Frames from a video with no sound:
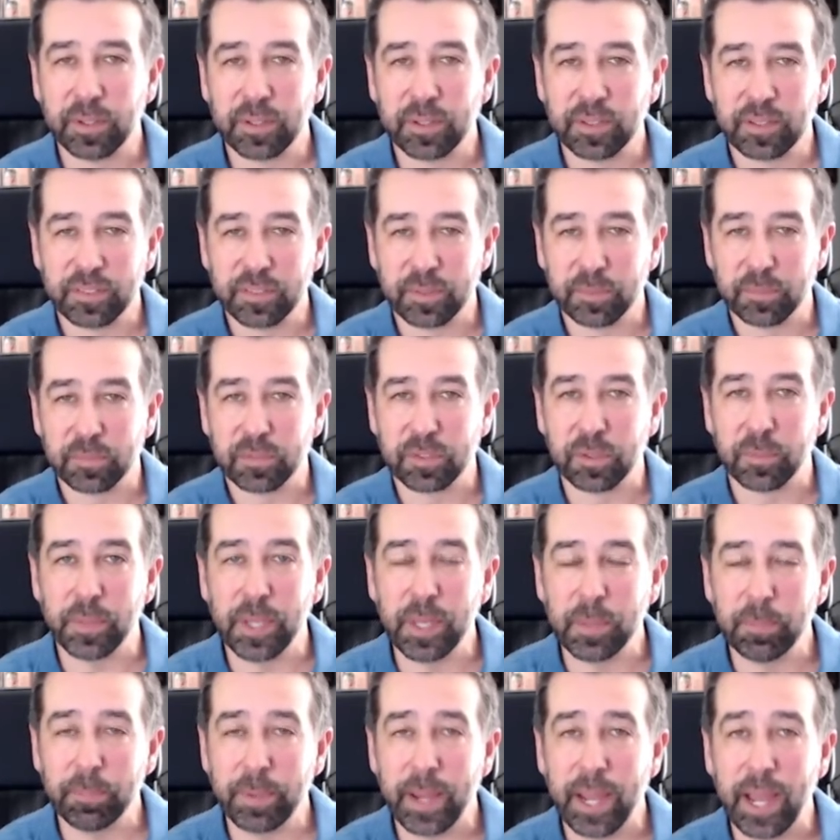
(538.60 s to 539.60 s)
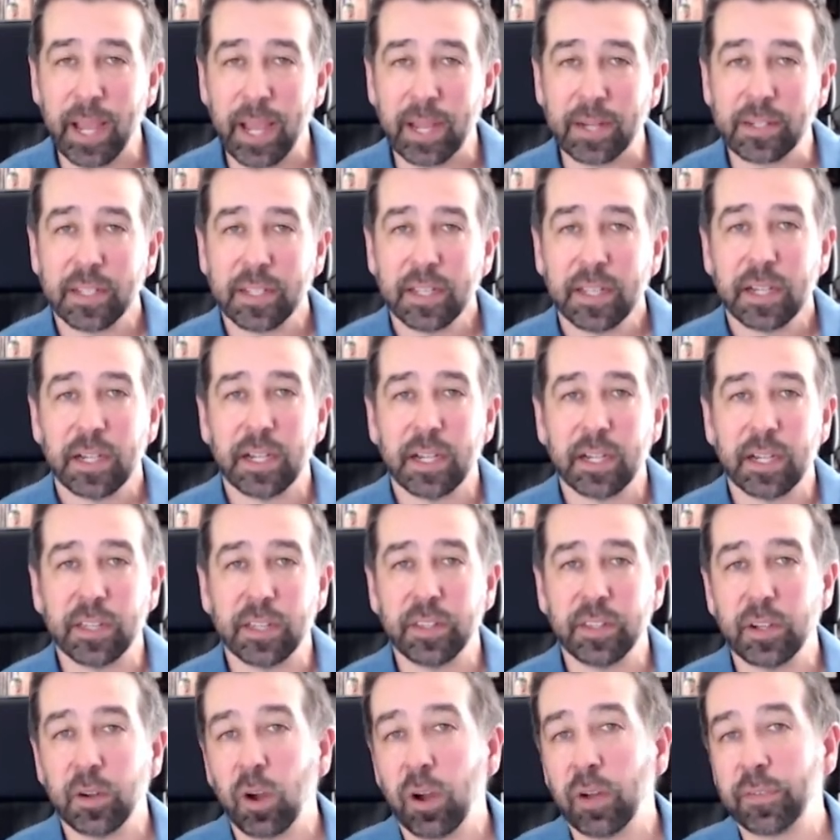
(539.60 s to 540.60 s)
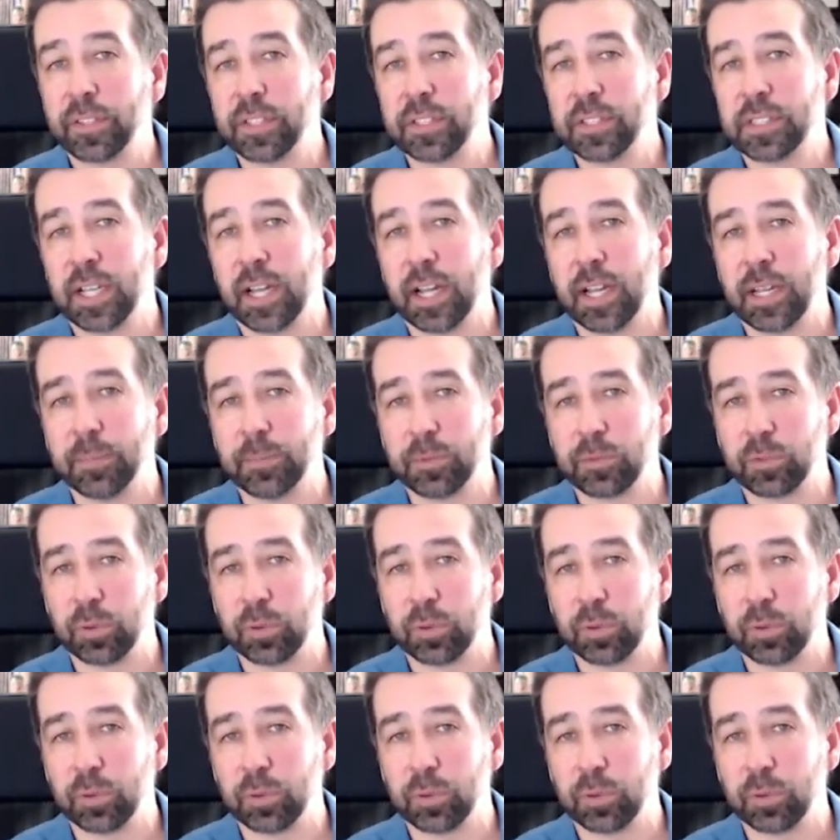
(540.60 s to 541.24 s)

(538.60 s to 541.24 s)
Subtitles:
some impact, and then oftentimes